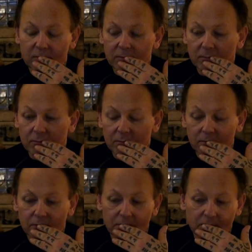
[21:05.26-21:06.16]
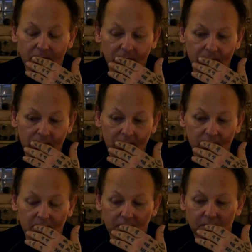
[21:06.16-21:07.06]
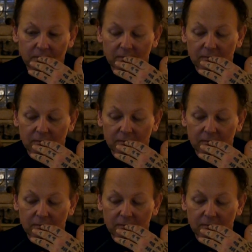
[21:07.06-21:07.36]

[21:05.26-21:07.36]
Nothing is said.